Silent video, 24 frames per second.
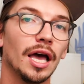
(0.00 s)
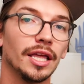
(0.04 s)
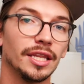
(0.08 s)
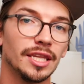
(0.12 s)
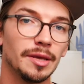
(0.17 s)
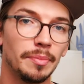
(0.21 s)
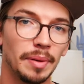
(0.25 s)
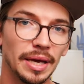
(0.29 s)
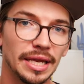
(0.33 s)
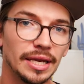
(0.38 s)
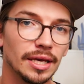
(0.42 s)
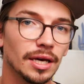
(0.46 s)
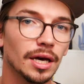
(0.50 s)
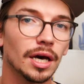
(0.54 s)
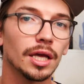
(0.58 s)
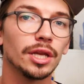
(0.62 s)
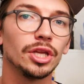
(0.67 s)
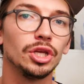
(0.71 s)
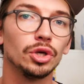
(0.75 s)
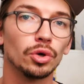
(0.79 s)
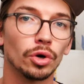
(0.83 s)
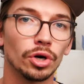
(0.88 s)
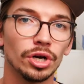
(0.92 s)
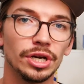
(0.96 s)
Depending
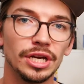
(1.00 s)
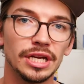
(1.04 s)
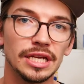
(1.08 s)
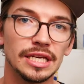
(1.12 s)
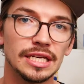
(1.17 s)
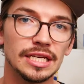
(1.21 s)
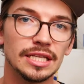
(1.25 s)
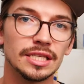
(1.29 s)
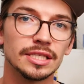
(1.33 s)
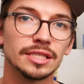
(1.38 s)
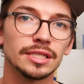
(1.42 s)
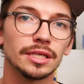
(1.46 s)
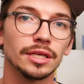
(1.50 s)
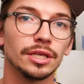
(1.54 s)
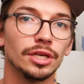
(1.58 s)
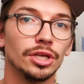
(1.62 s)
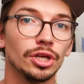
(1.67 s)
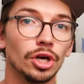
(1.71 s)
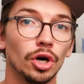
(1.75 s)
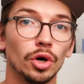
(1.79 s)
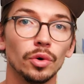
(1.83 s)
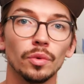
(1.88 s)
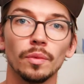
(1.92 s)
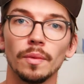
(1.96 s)
on your needs,
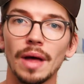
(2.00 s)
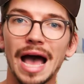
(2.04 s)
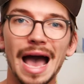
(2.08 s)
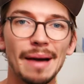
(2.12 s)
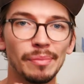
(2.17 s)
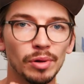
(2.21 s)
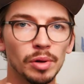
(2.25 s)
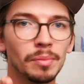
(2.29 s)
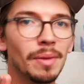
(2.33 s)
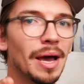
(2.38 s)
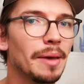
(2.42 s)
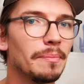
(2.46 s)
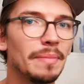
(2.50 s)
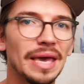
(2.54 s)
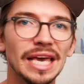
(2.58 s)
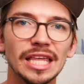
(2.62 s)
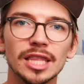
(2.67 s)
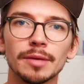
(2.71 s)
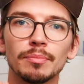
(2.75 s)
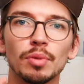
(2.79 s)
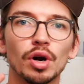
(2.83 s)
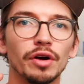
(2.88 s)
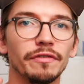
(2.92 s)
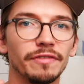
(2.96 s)
Apple might make
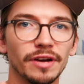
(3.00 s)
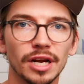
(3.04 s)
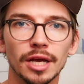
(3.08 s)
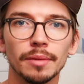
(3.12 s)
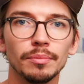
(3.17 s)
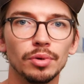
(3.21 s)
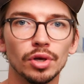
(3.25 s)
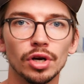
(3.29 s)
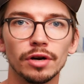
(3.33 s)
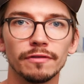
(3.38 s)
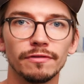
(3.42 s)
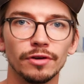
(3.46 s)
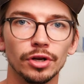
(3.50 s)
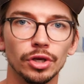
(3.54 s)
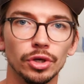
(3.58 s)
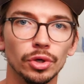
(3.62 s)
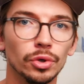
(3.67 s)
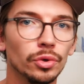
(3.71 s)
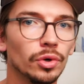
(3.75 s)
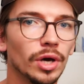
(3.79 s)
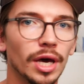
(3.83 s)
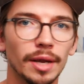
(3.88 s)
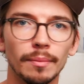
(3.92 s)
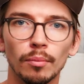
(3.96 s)
the perfect computer for
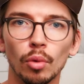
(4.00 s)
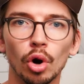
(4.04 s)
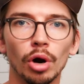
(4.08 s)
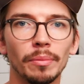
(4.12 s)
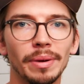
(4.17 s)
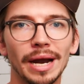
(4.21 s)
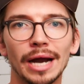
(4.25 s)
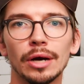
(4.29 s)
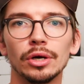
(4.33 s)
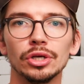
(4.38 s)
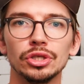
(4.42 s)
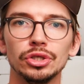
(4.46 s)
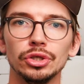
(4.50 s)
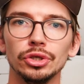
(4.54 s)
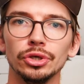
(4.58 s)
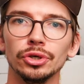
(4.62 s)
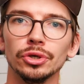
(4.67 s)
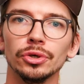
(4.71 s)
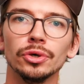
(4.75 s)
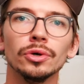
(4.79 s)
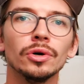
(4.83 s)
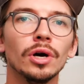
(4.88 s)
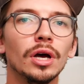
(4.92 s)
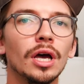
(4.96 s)
you, and more power to
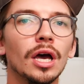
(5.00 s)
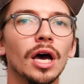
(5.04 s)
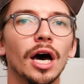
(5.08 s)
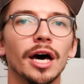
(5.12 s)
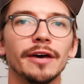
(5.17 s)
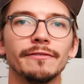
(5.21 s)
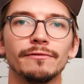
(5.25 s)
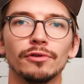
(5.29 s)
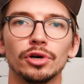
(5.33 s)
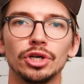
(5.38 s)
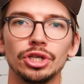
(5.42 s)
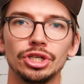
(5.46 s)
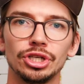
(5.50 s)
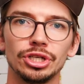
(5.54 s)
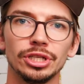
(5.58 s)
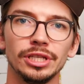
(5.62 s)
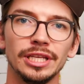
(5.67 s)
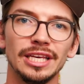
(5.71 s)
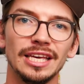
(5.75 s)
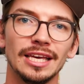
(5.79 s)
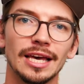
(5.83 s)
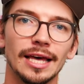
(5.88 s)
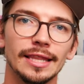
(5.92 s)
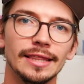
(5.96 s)
you.
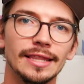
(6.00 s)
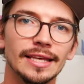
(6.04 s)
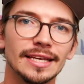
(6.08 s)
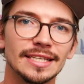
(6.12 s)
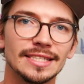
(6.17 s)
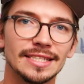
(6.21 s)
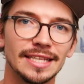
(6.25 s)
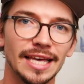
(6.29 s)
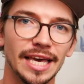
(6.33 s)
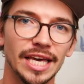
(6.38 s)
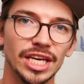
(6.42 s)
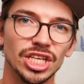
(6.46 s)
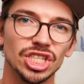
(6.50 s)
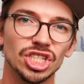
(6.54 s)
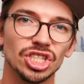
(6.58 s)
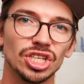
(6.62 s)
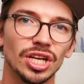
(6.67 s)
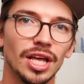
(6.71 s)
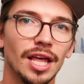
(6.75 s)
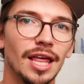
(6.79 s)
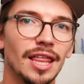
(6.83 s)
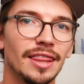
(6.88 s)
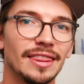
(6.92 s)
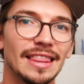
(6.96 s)
Unfortunately, at this
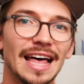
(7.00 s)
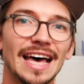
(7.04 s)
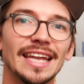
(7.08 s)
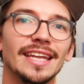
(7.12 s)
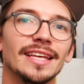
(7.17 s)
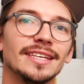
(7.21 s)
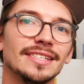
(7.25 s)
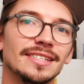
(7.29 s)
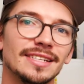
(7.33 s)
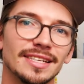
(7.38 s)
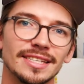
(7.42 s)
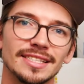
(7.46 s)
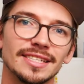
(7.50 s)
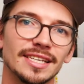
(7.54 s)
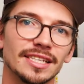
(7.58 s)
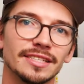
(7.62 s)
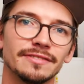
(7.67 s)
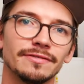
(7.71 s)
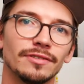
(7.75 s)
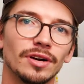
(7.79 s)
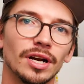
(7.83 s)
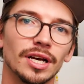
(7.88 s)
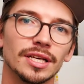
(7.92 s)
stage, that doesn't exist for